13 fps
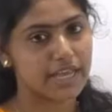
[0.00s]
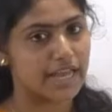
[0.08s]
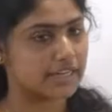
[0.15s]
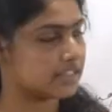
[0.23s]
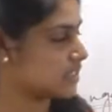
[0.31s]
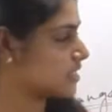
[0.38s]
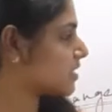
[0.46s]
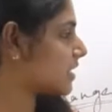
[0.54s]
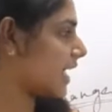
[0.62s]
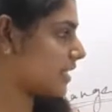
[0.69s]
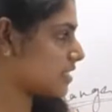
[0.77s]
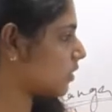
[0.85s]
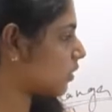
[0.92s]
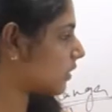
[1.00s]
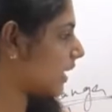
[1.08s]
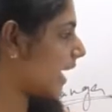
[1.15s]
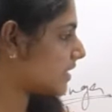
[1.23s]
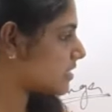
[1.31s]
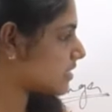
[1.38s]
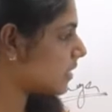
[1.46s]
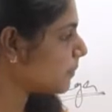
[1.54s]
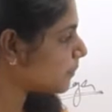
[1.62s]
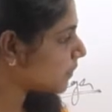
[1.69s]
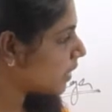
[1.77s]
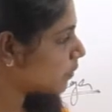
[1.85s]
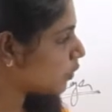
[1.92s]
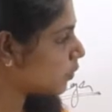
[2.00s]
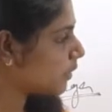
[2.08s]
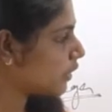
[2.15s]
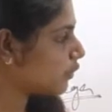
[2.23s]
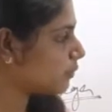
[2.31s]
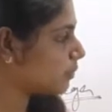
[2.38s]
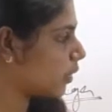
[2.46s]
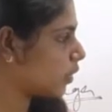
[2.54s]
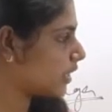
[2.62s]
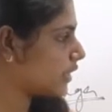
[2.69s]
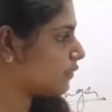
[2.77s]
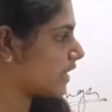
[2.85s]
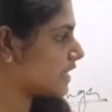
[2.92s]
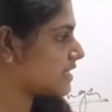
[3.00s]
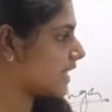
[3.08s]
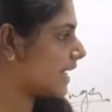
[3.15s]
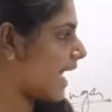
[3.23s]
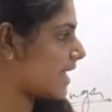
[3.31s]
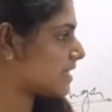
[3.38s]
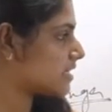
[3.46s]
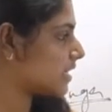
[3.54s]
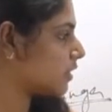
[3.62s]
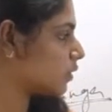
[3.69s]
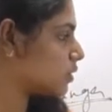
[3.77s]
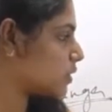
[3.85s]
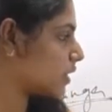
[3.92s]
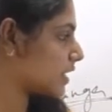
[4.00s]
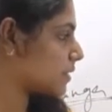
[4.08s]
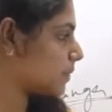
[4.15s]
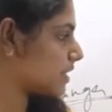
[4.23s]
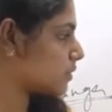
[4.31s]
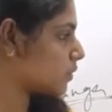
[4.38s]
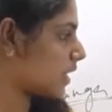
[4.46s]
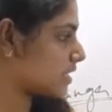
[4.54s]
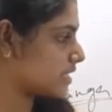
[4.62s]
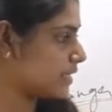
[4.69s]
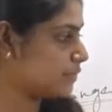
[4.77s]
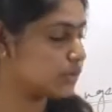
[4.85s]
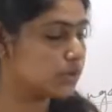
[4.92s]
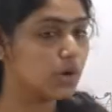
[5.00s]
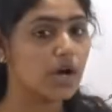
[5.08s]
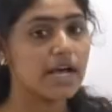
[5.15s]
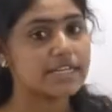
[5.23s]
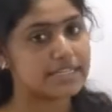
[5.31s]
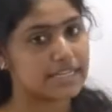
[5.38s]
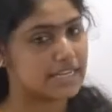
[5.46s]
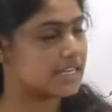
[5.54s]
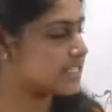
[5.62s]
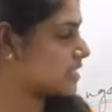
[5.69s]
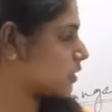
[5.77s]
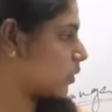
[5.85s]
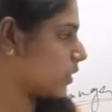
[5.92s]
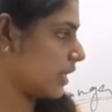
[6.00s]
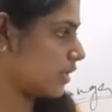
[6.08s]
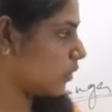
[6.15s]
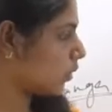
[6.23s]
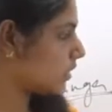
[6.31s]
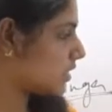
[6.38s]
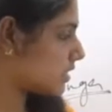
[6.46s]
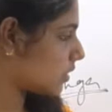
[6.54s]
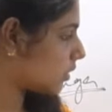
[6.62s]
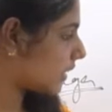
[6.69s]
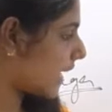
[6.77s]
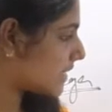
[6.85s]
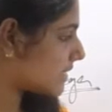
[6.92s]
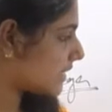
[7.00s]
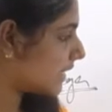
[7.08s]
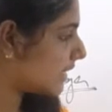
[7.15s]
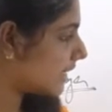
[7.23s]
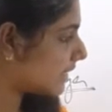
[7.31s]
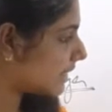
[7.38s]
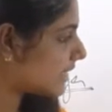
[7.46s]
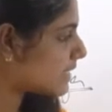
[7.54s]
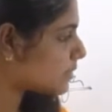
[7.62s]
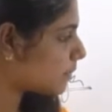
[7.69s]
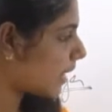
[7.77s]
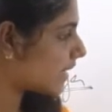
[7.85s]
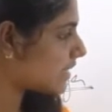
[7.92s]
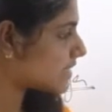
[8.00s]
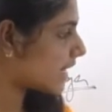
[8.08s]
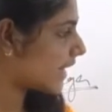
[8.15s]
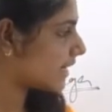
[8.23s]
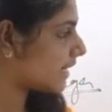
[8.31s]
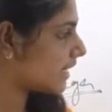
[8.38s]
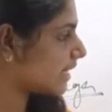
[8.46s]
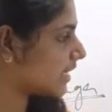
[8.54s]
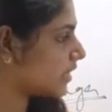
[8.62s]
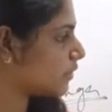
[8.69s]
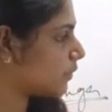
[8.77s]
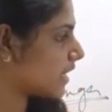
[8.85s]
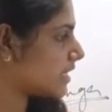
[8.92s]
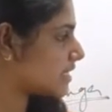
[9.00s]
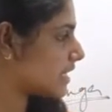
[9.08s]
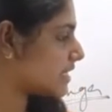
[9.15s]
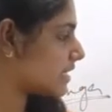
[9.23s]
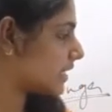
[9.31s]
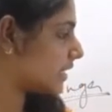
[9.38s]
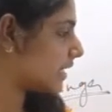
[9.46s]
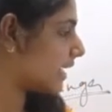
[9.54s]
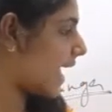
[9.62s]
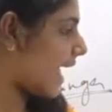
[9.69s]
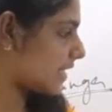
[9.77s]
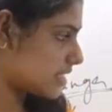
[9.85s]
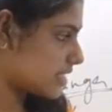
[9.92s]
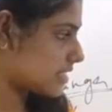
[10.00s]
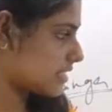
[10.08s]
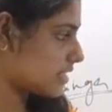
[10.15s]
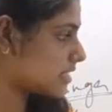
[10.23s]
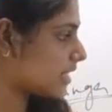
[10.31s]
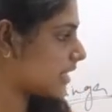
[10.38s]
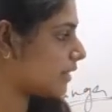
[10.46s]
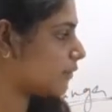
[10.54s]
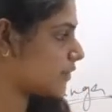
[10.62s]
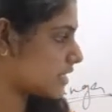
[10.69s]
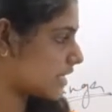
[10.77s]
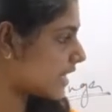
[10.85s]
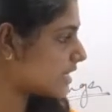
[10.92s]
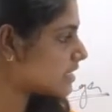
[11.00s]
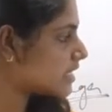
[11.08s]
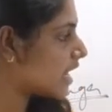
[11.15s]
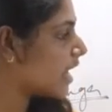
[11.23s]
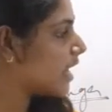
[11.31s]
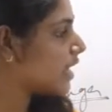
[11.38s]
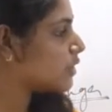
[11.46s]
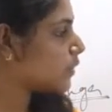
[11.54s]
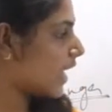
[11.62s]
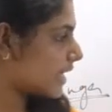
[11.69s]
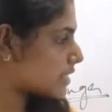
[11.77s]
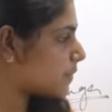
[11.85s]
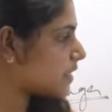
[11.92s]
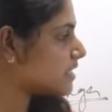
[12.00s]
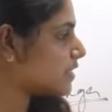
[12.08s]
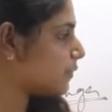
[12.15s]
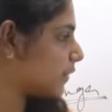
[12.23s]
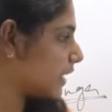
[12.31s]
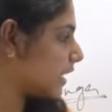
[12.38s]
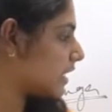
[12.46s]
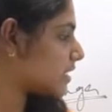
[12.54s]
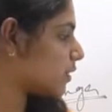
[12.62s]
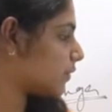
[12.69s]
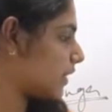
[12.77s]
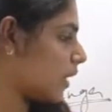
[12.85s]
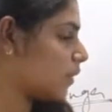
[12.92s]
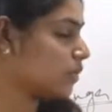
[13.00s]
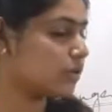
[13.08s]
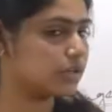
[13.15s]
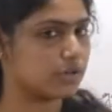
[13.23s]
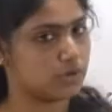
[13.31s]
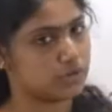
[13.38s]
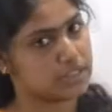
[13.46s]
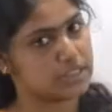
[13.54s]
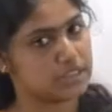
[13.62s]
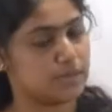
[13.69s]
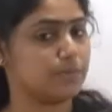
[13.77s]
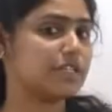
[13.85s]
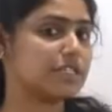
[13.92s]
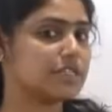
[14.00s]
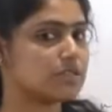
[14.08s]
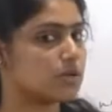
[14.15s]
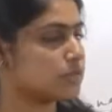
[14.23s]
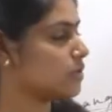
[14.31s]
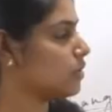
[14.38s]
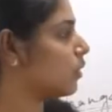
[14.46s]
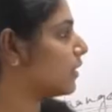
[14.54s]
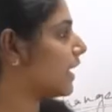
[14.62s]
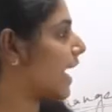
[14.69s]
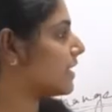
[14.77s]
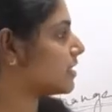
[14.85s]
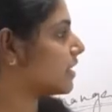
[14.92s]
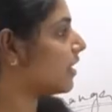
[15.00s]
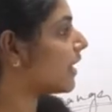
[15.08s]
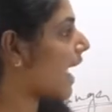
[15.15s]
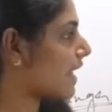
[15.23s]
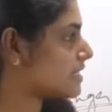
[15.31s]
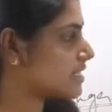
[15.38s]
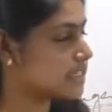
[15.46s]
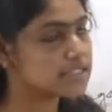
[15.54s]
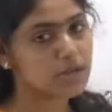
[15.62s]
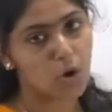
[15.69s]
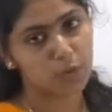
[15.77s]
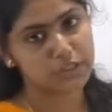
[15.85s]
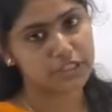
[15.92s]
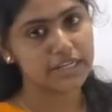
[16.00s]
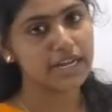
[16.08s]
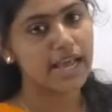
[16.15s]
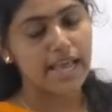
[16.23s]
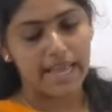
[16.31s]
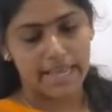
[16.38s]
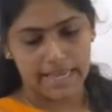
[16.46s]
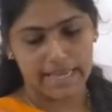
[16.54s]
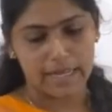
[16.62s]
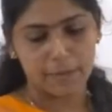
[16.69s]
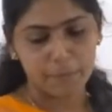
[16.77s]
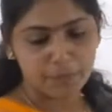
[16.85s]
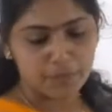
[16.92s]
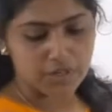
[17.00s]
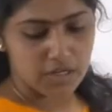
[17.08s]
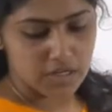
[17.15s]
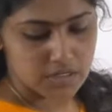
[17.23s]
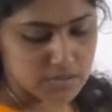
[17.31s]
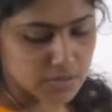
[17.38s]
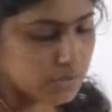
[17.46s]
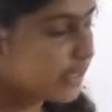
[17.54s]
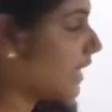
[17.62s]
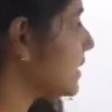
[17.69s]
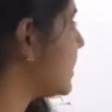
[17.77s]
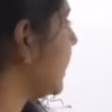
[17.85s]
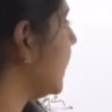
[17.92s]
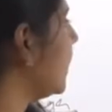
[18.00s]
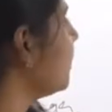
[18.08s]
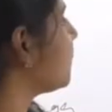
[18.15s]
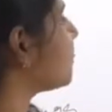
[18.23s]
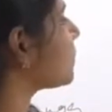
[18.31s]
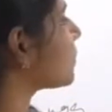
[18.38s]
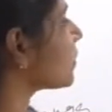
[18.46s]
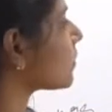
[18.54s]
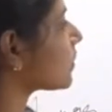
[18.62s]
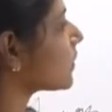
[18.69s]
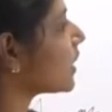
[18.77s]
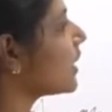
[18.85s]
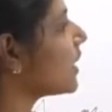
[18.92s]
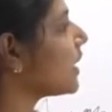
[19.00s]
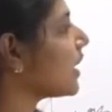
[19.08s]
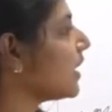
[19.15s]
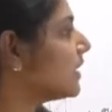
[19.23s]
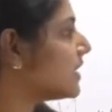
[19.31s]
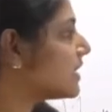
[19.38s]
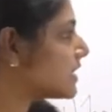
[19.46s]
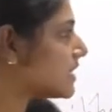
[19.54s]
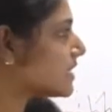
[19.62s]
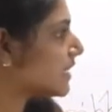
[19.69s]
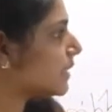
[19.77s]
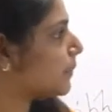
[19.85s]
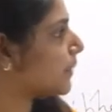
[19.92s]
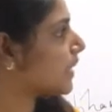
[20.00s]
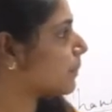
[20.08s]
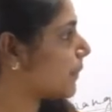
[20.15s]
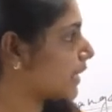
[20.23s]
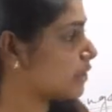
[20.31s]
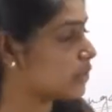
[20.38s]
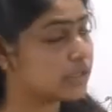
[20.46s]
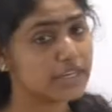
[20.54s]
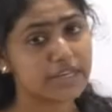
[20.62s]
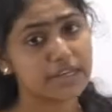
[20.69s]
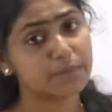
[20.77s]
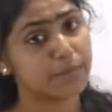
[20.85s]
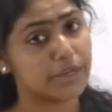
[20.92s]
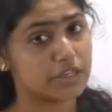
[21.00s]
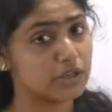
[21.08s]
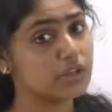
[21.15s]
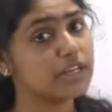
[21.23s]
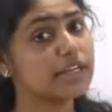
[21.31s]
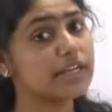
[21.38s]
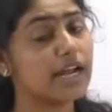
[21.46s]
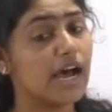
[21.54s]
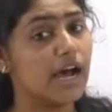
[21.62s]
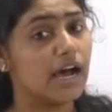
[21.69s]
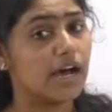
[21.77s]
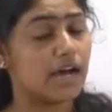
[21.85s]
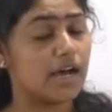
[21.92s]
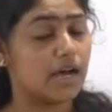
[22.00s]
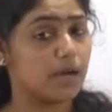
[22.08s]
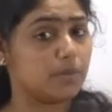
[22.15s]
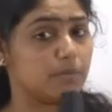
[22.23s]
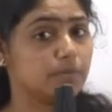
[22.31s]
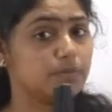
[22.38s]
characters. That is not the answer. Movement of body, face and hands are used to express oneself to tell a story. No, it's not the answer. A little smile, slightly curved waist and certain hand gestures are emphasized to express the feelings of love or eroticism. This is also not the answer. Our answer is option A. So you can see this is a peculiar, peculiar uh,